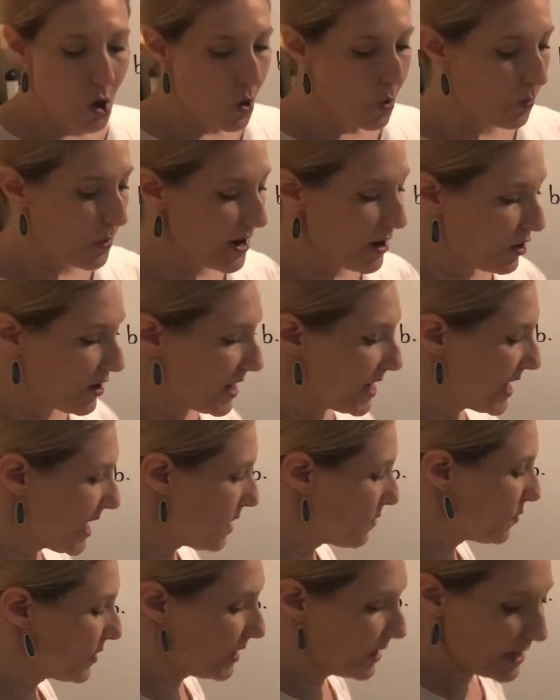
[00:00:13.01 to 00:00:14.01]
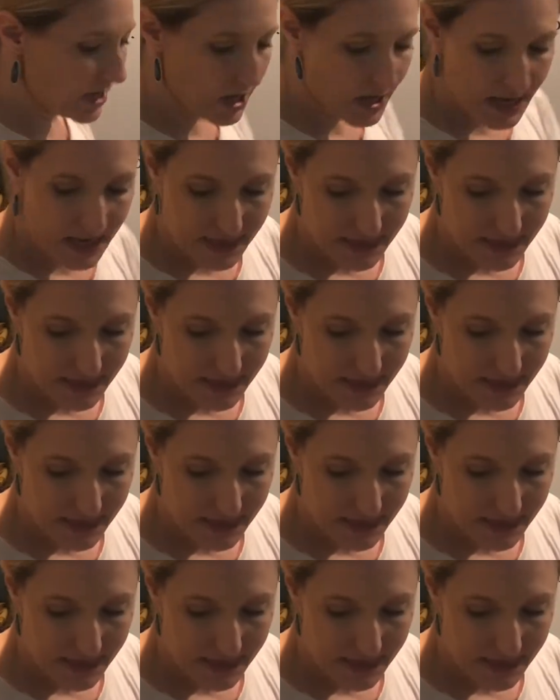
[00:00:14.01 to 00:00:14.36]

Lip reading: We are going to get really good at